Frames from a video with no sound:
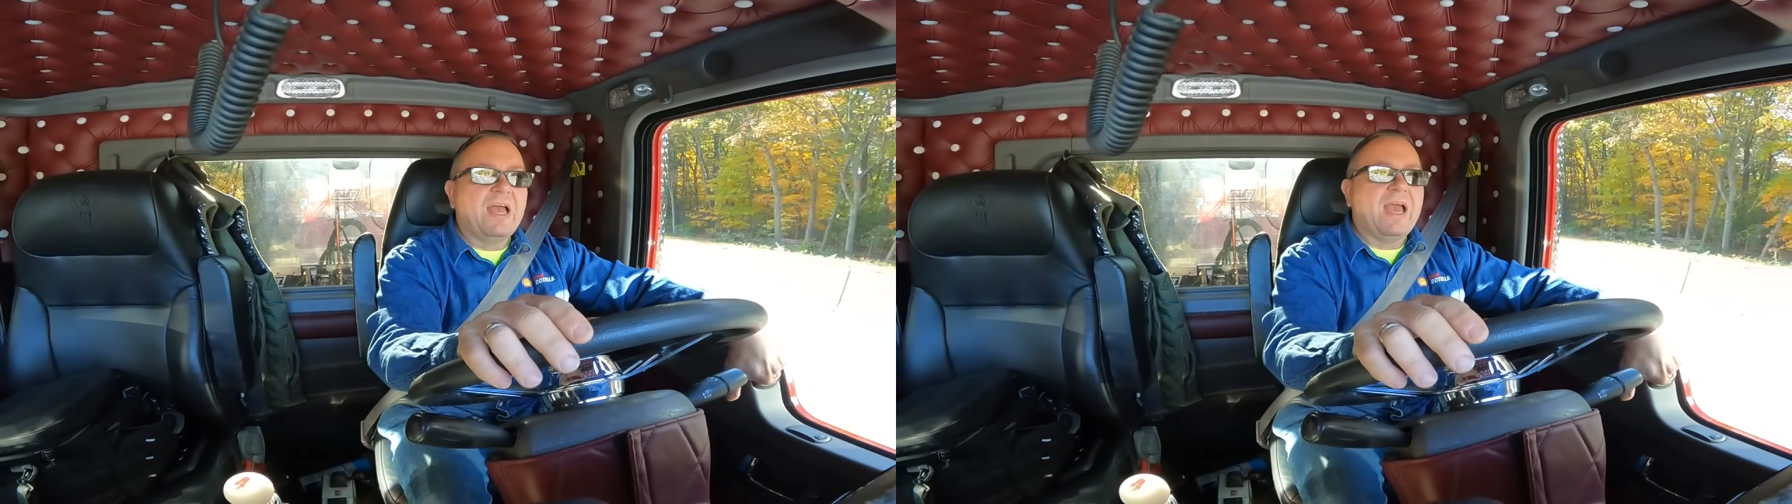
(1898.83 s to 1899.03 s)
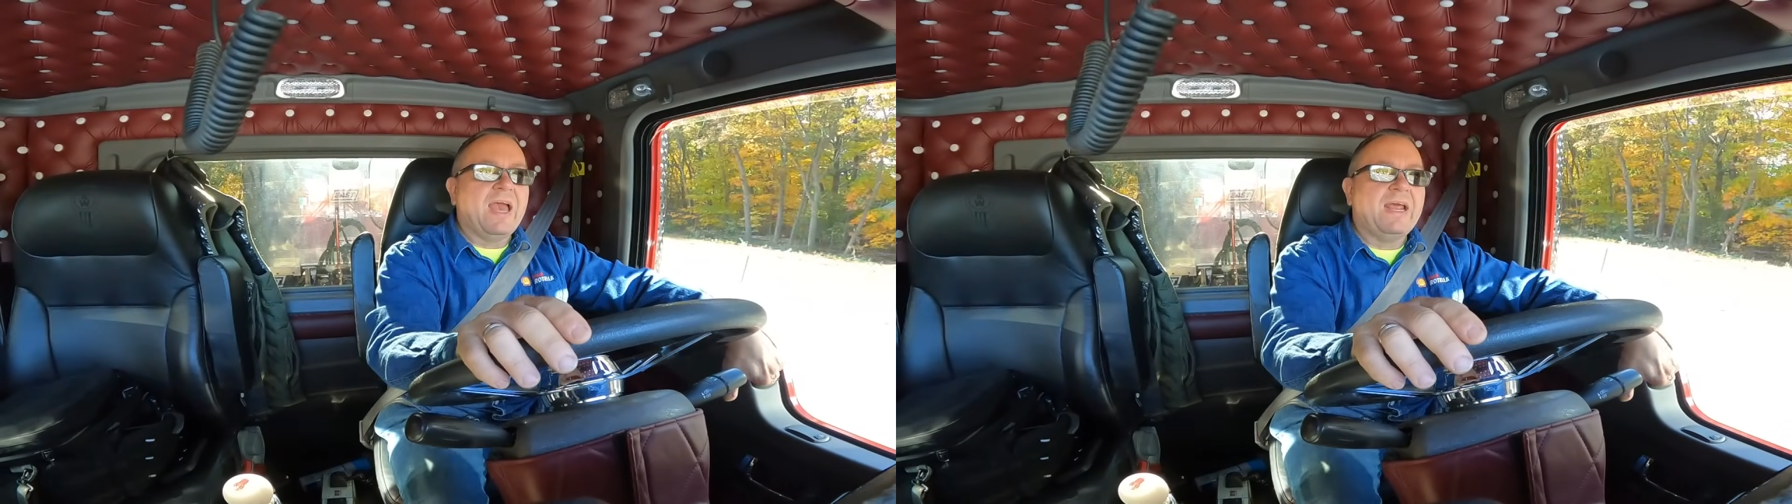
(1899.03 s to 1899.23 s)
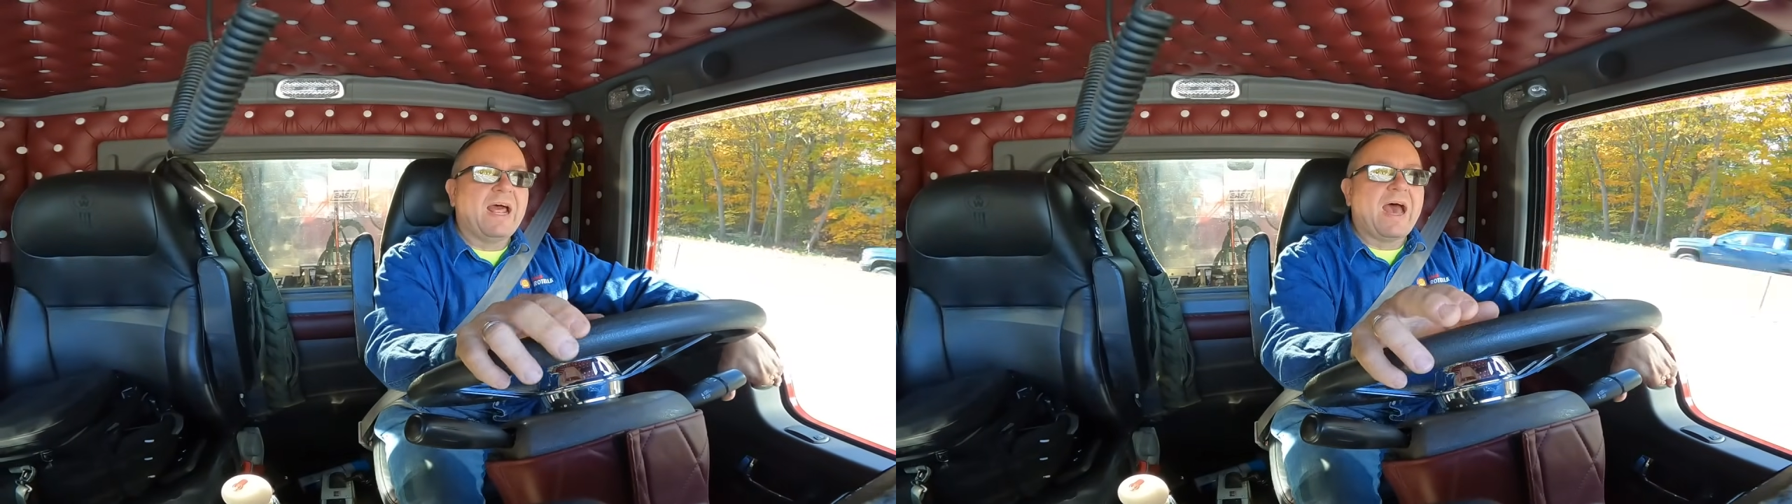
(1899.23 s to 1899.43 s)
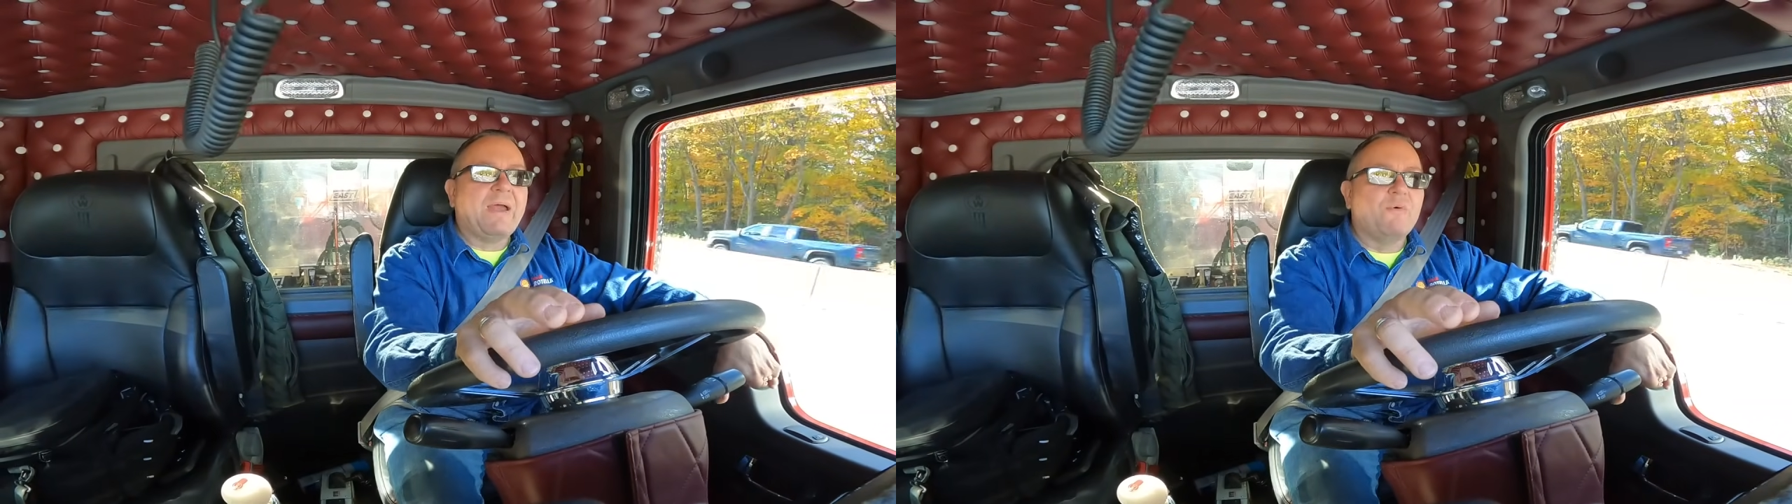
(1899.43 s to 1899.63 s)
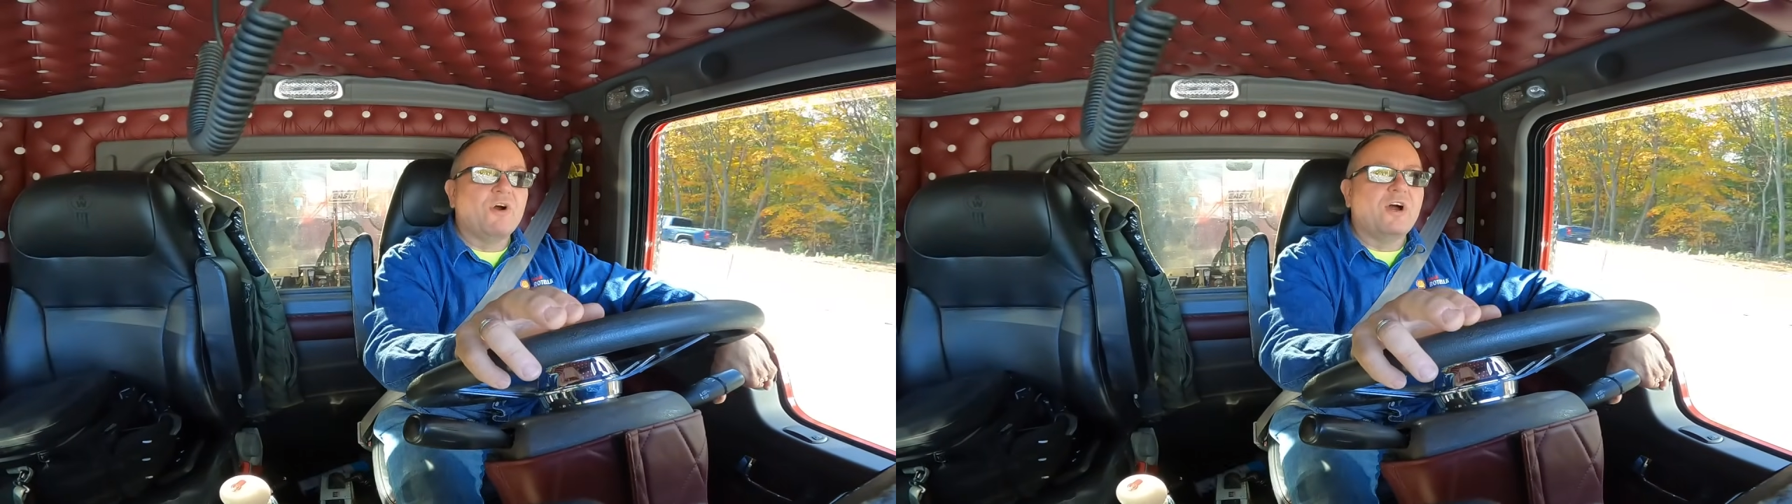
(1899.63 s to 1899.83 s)
and
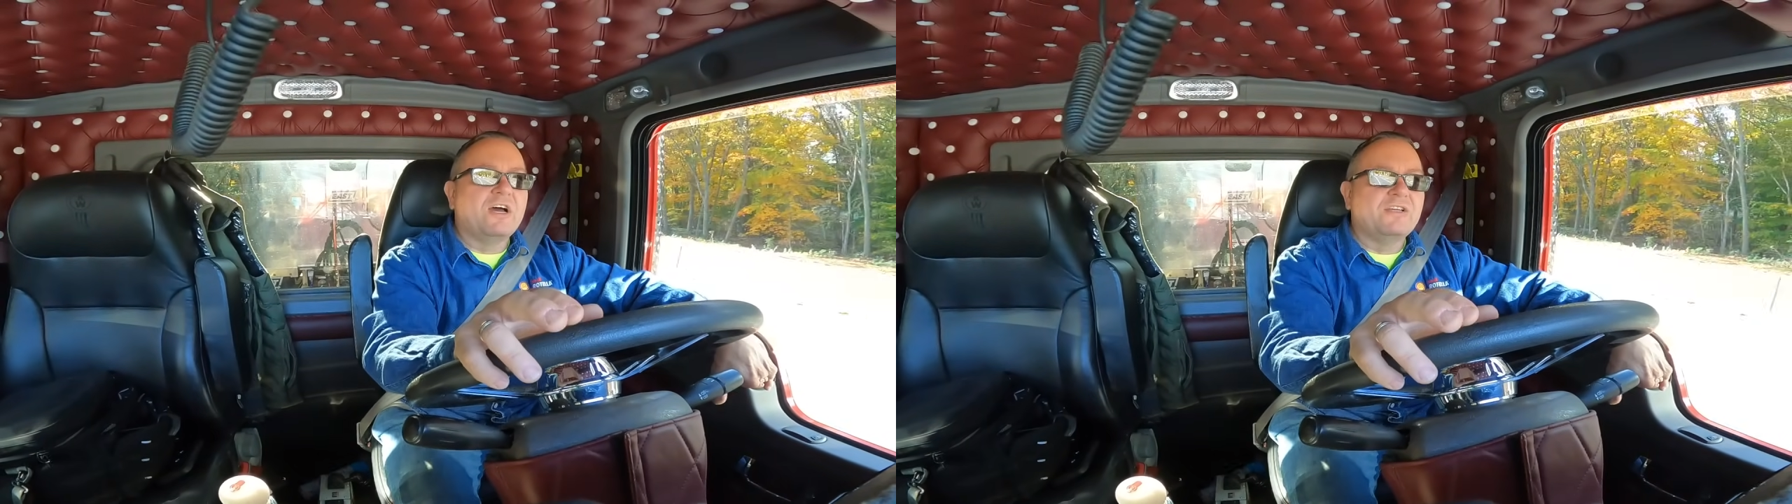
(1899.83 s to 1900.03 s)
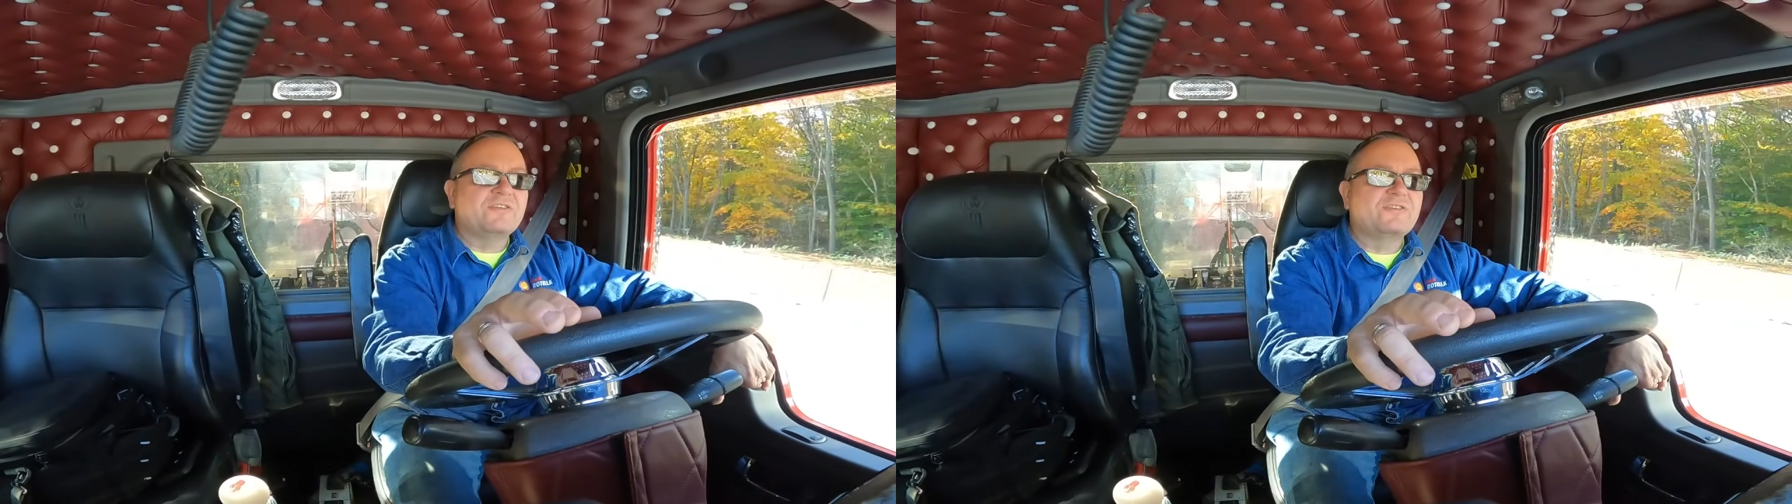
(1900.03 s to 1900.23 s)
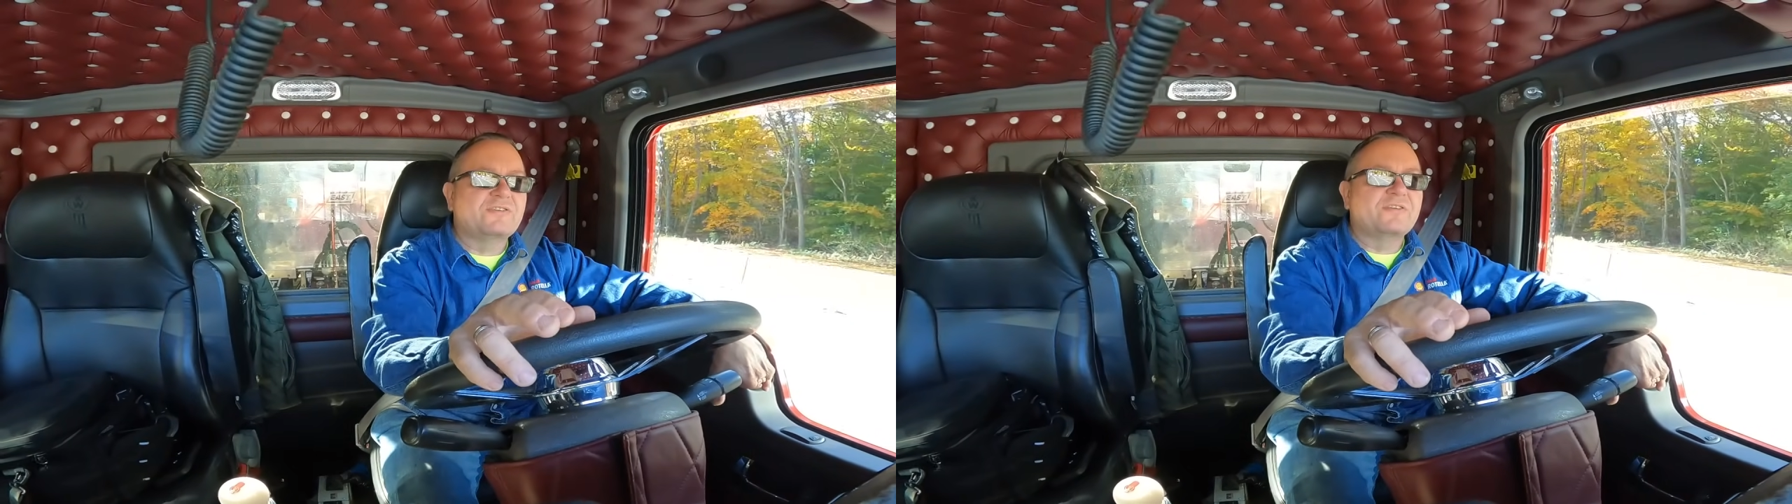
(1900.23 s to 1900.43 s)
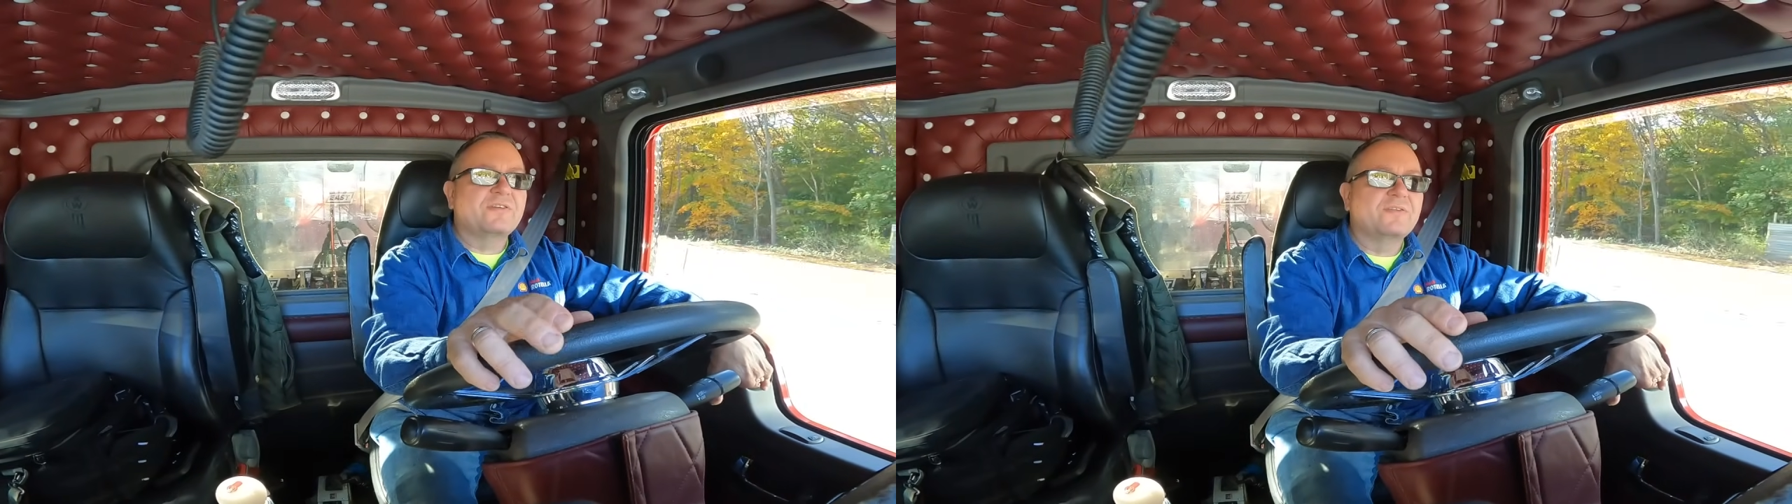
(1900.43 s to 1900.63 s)
I was